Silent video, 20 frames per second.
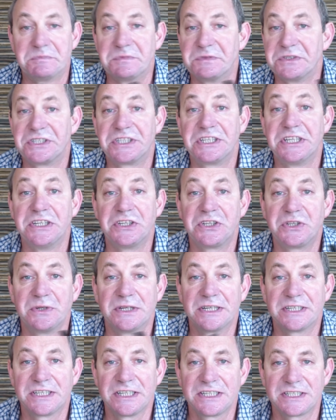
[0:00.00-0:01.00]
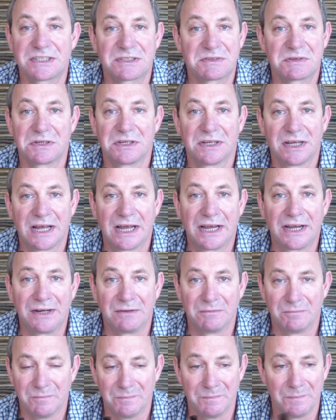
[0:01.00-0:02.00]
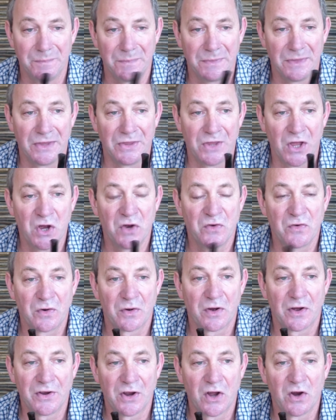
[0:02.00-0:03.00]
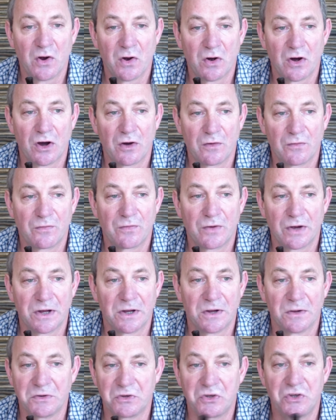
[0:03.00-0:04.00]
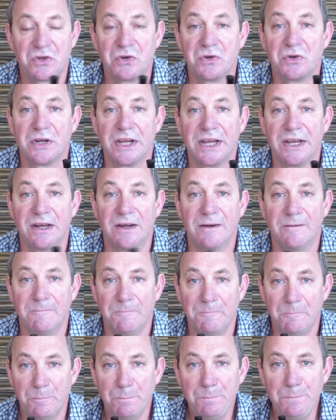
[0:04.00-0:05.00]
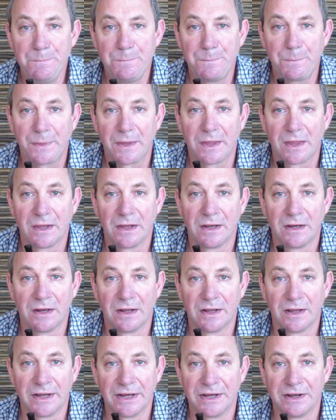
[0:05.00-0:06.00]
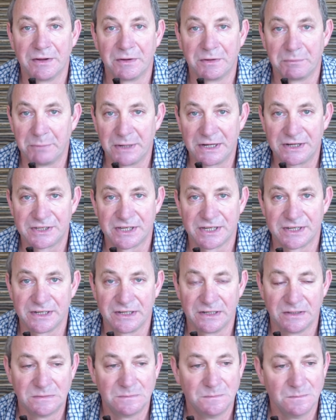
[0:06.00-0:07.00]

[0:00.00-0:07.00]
ceased to exist. I know of two in a big city.